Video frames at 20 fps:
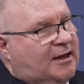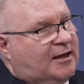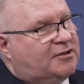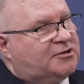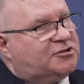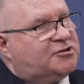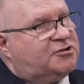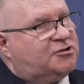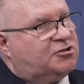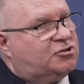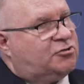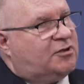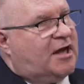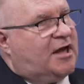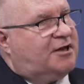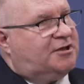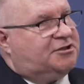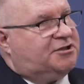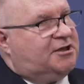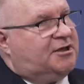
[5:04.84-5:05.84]
its
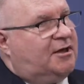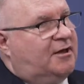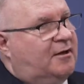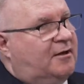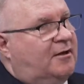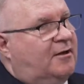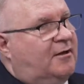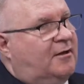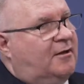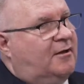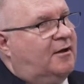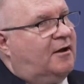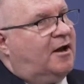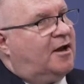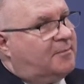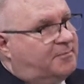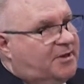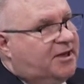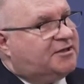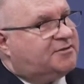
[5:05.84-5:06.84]
strategy
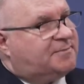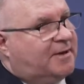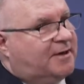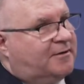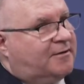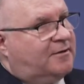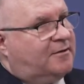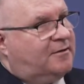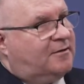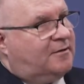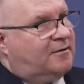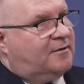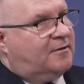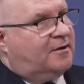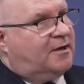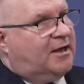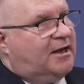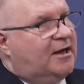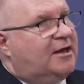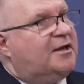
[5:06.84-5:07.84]
on appeasement.
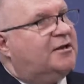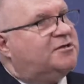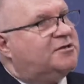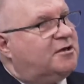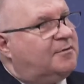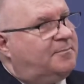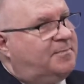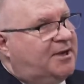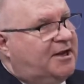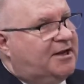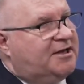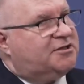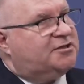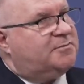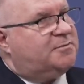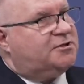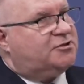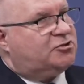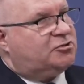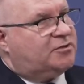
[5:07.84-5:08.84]
It is an
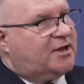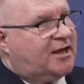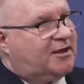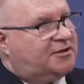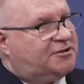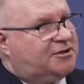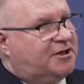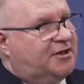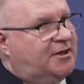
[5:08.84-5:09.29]
appeasement strategy.